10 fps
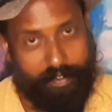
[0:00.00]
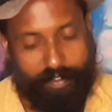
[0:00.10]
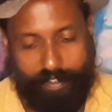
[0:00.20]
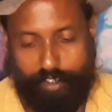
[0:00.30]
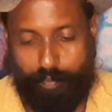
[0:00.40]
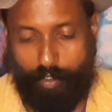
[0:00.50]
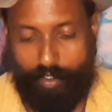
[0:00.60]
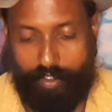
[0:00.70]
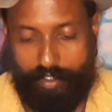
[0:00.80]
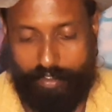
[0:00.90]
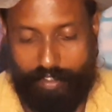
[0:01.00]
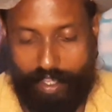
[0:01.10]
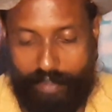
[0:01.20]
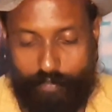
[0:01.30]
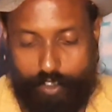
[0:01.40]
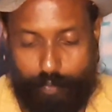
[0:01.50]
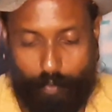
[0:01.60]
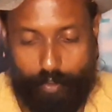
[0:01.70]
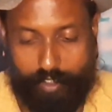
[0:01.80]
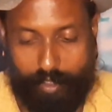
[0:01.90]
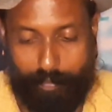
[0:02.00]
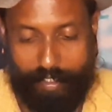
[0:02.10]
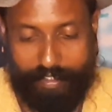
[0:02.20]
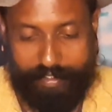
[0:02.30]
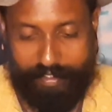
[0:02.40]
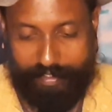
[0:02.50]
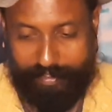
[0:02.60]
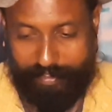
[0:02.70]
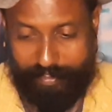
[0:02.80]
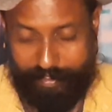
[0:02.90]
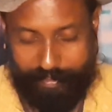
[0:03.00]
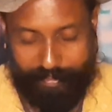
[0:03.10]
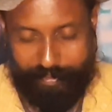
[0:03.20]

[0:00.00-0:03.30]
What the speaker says: It's burdens and responsibilities.